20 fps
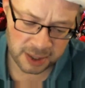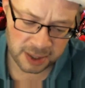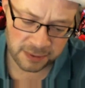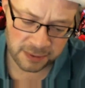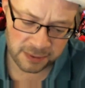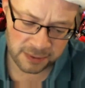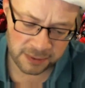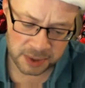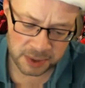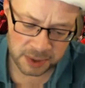
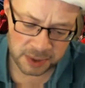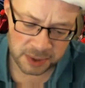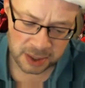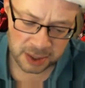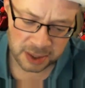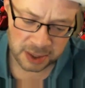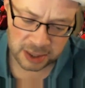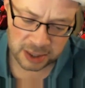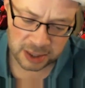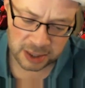and about
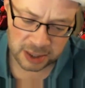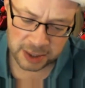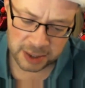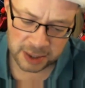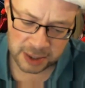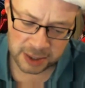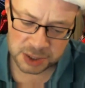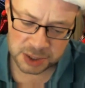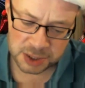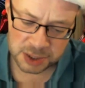which Ibn
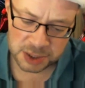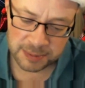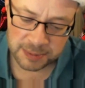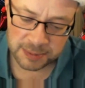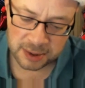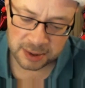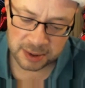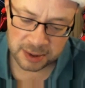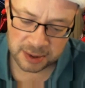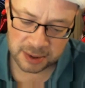Kathir
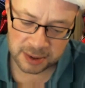said